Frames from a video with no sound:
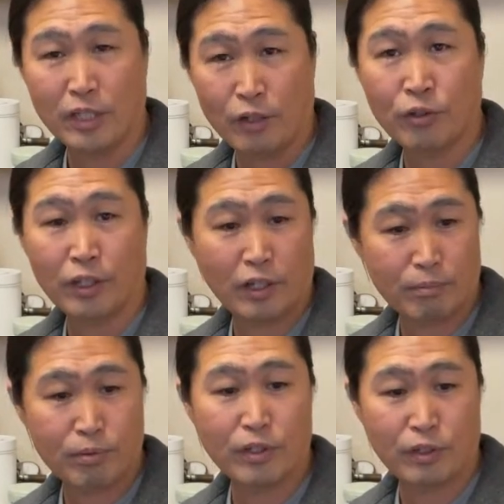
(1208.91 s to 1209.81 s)
yeah, you can get a
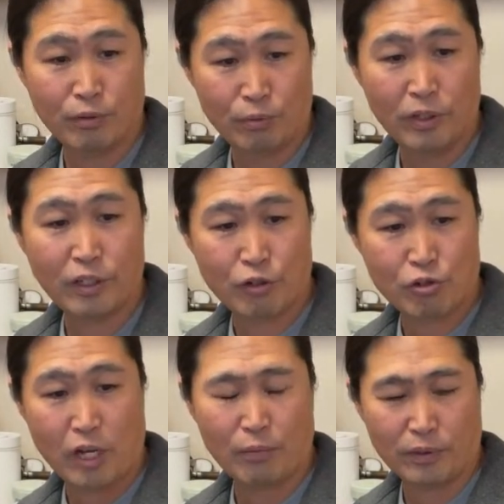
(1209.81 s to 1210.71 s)
pretty, really good
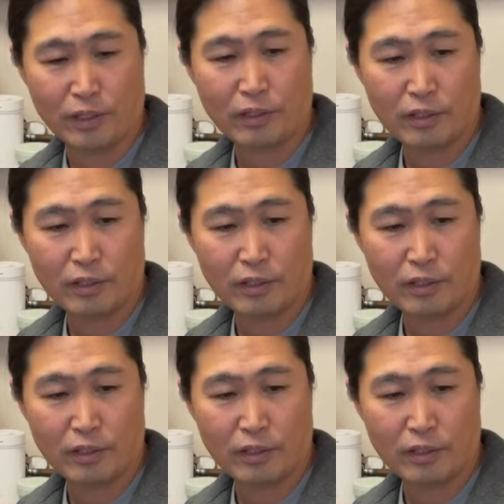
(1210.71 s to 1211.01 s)
shot with it.